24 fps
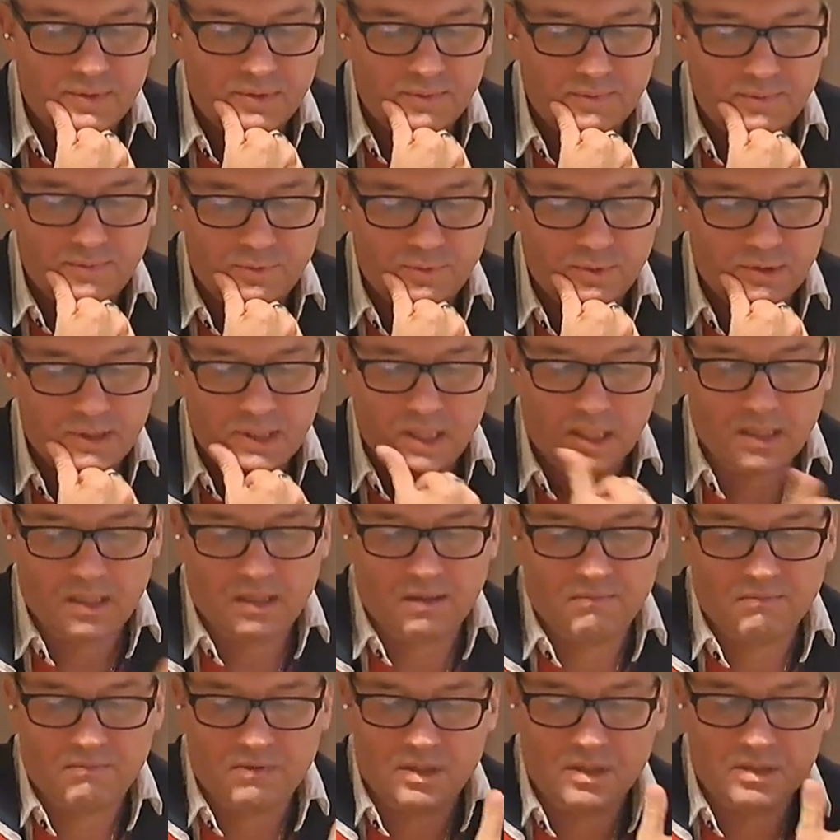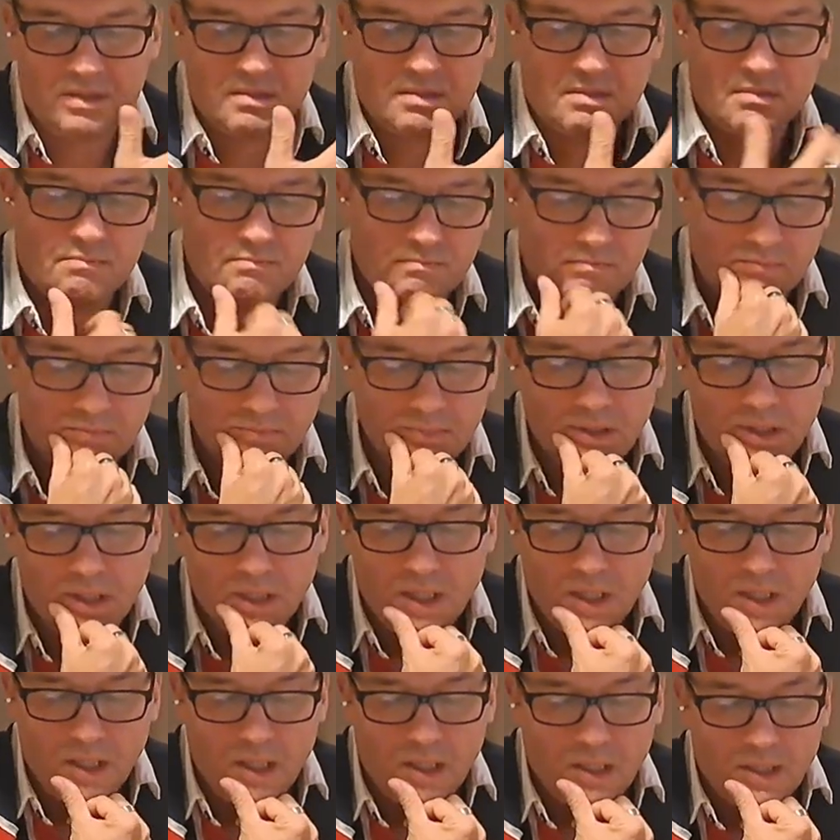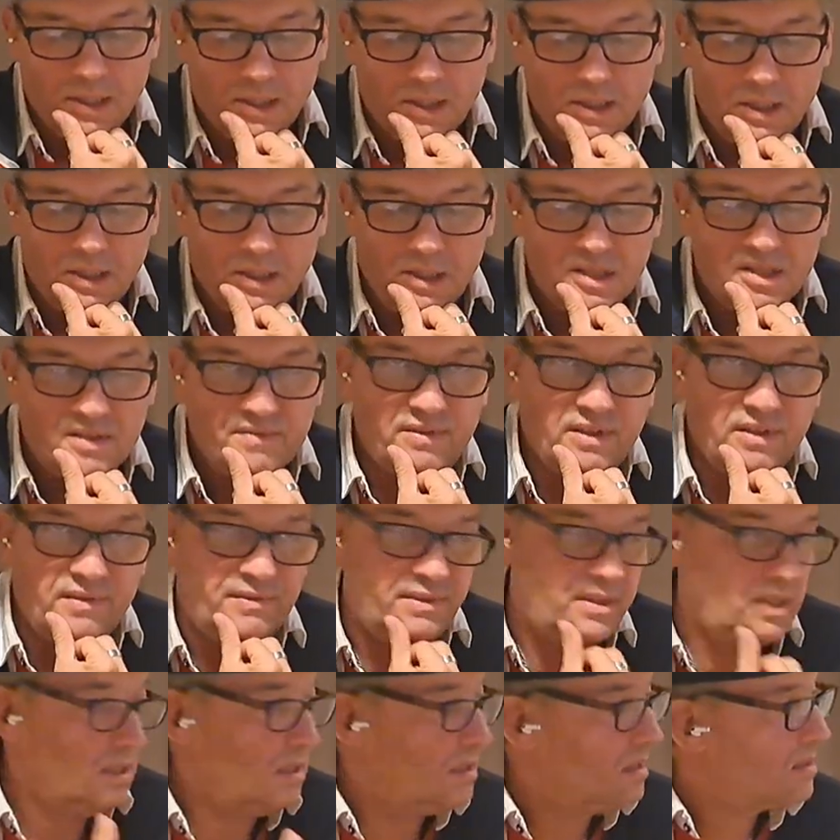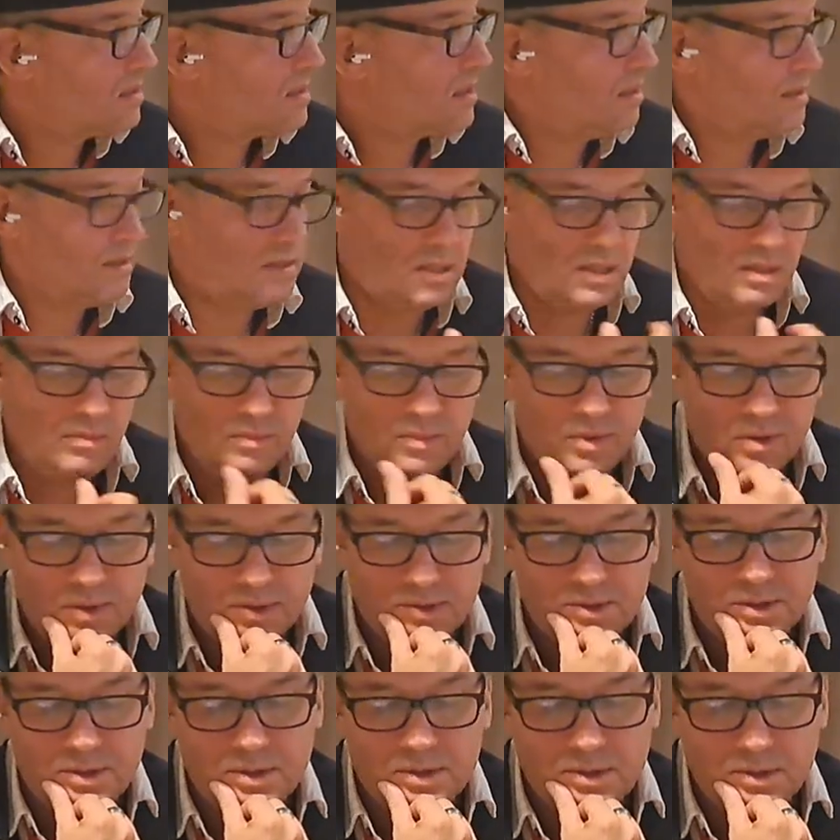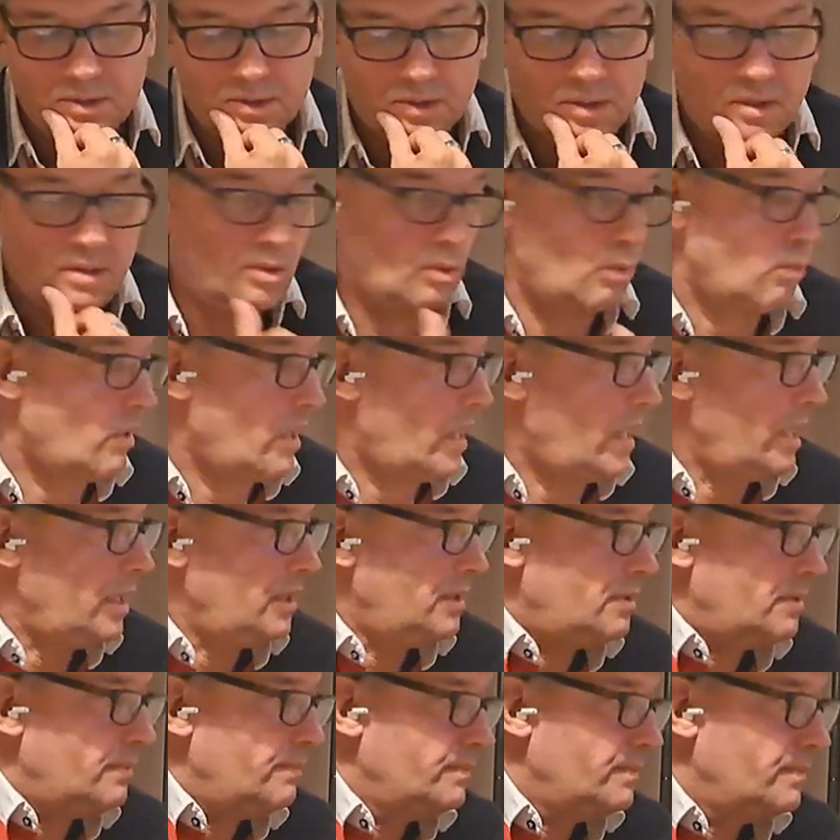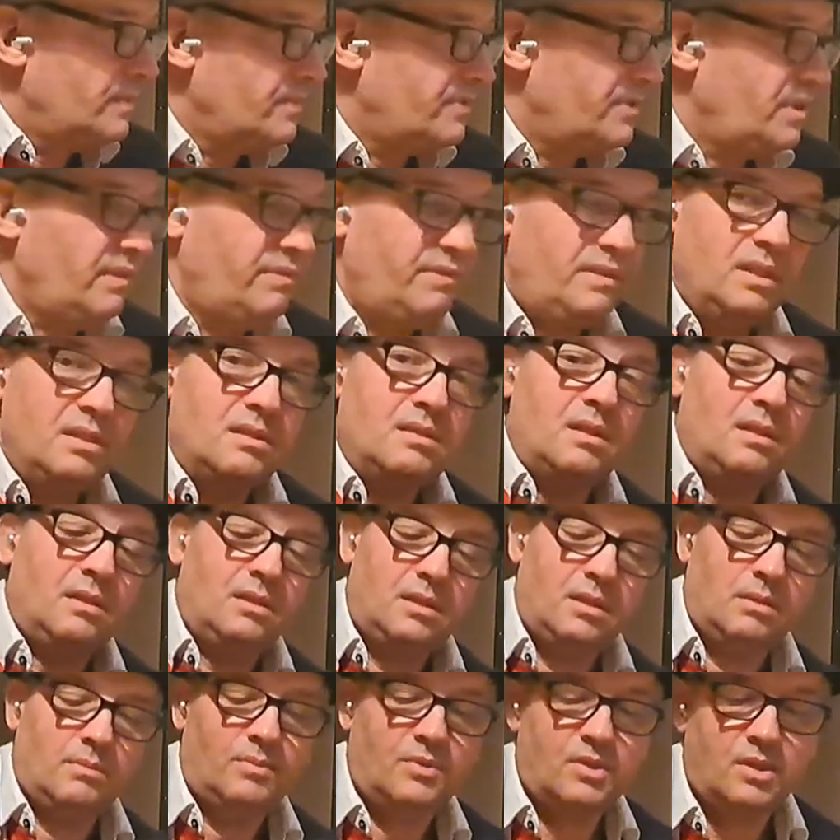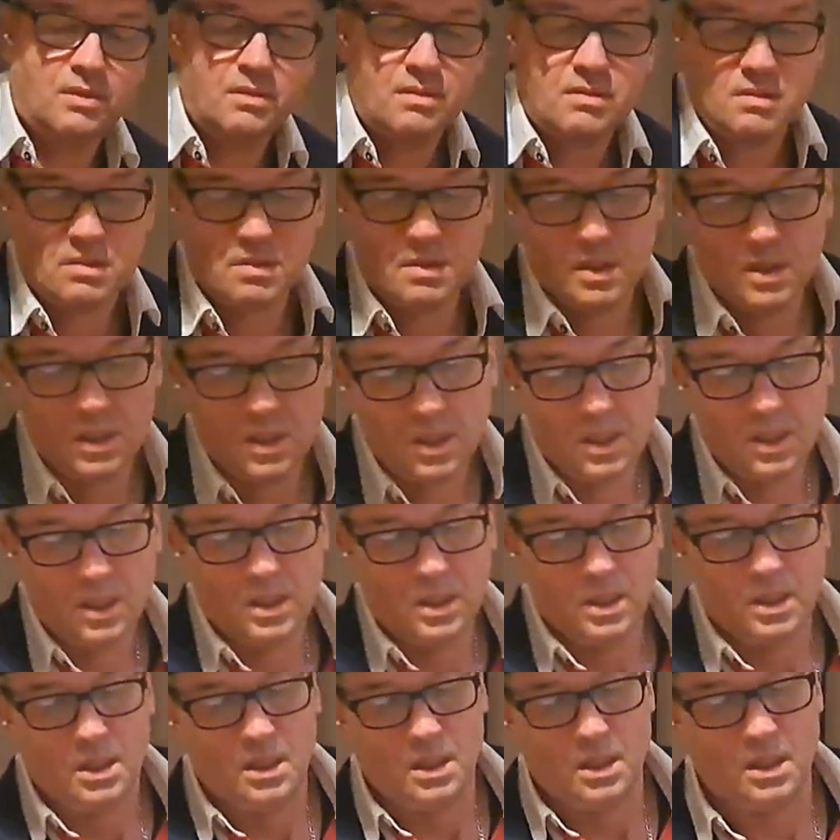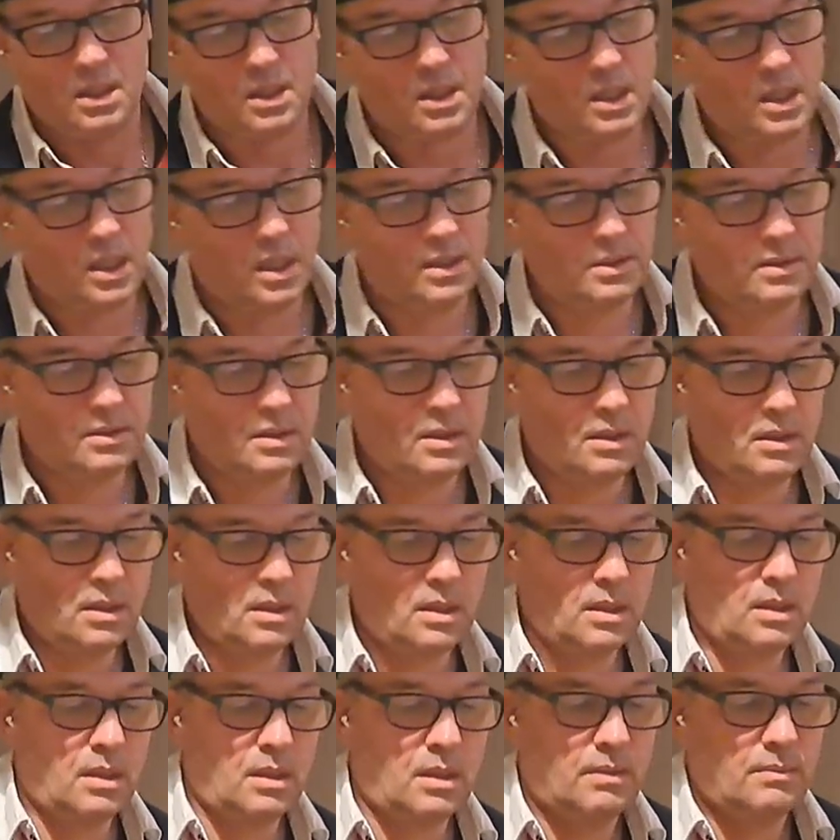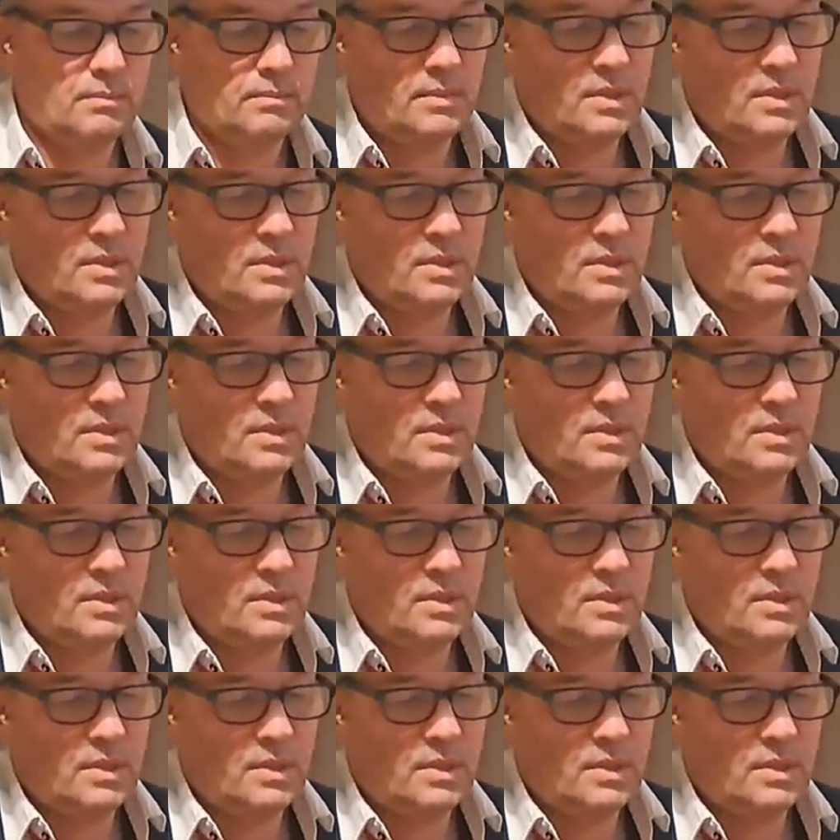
uh, for the canvas is 15 centimeters wide 50 centimeters and uh,